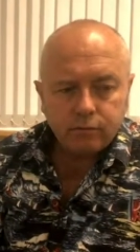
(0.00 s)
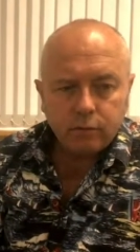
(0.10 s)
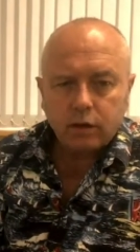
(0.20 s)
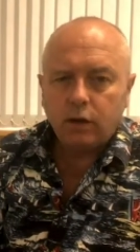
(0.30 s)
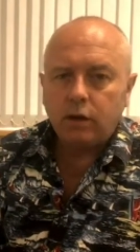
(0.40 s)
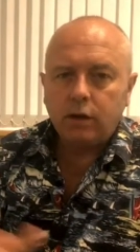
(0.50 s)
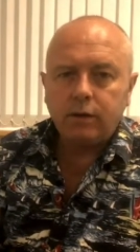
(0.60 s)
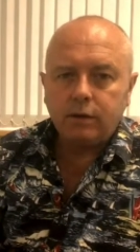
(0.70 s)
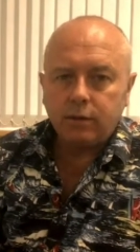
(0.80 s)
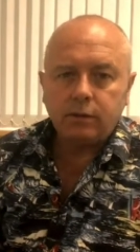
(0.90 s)
We'll call
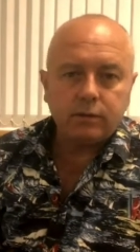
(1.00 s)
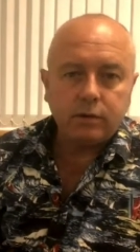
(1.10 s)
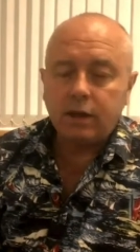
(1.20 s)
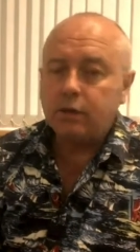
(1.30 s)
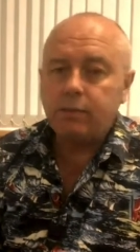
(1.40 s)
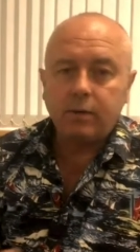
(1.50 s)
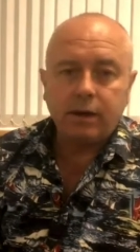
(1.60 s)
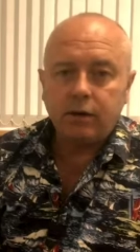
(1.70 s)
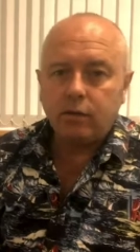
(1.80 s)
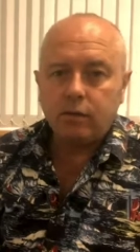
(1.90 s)
it. It could be a
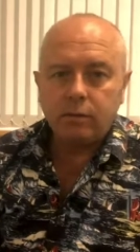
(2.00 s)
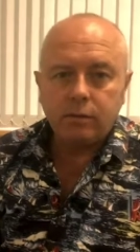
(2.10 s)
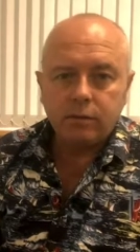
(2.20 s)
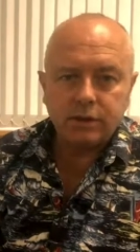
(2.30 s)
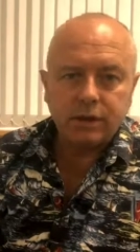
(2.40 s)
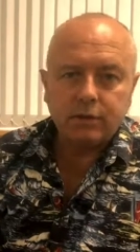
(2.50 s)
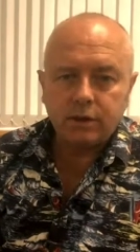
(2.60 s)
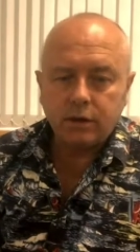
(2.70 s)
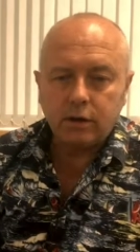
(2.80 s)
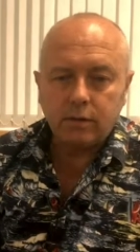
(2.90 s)
man or a woman, but we'll
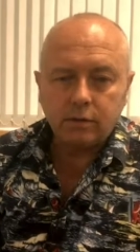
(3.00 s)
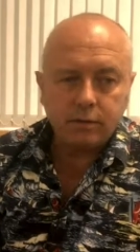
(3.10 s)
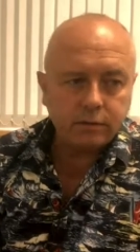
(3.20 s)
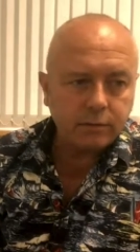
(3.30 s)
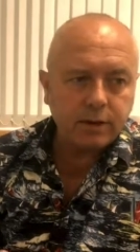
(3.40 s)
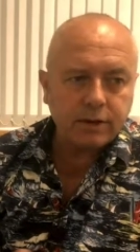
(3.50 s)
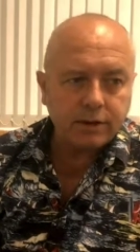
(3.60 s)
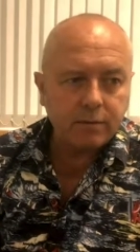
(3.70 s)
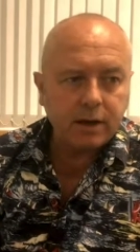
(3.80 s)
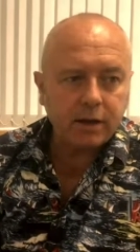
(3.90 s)
make this
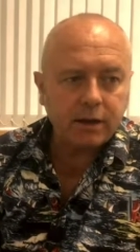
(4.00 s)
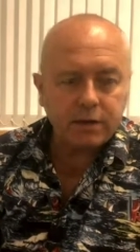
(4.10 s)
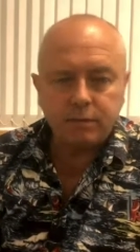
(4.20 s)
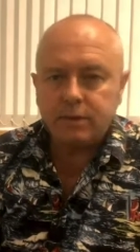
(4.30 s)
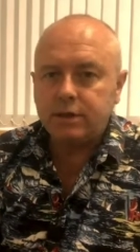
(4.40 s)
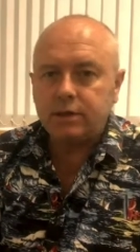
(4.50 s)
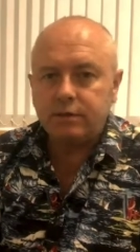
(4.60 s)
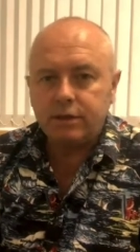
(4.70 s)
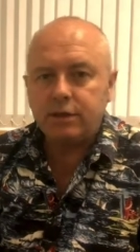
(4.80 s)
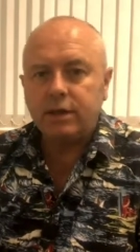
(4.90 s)
a man, and it's Mr.
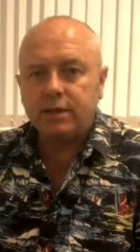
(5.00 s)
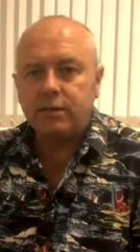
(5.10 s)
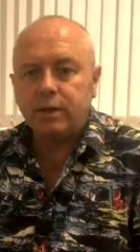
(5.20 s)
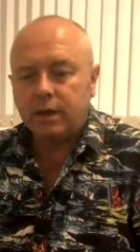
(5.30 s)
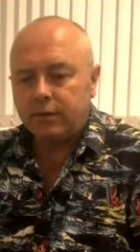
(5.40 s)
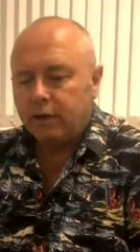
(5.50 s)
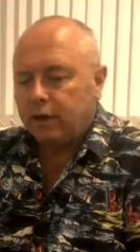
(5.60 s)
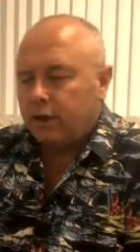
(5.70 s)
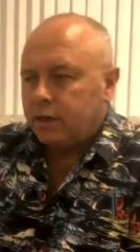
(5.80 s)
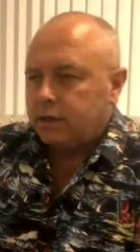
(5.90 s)
SME
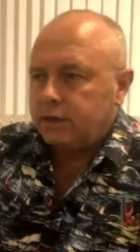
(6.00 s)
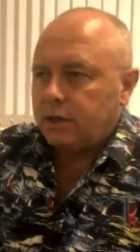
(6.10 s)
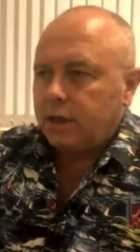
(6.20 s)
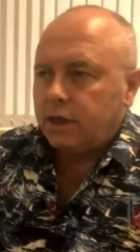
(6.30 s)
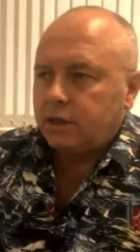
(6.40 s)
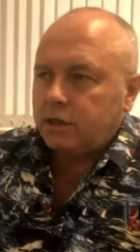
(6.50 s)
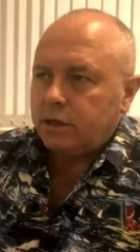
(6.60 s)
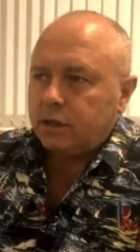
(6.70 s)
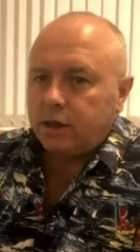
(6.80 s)
is engaging